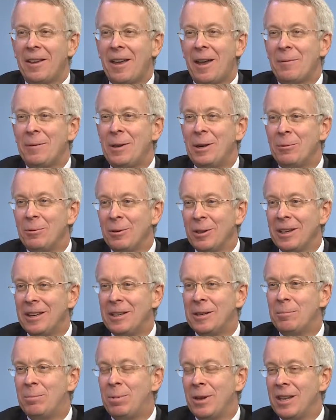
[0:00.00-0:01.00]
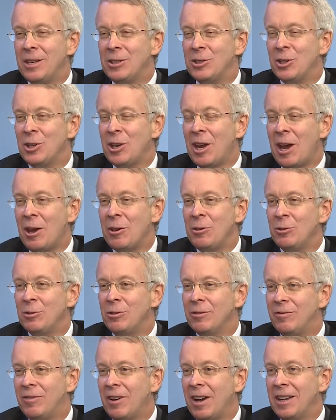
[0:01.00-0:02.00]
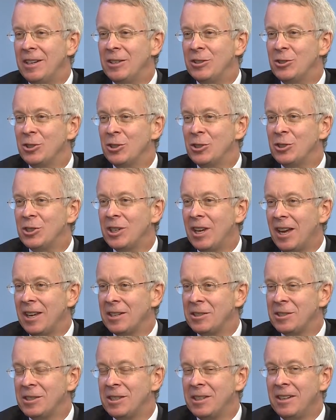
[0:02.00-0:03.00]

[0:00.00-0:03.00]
I mean, it really depends on how you define success.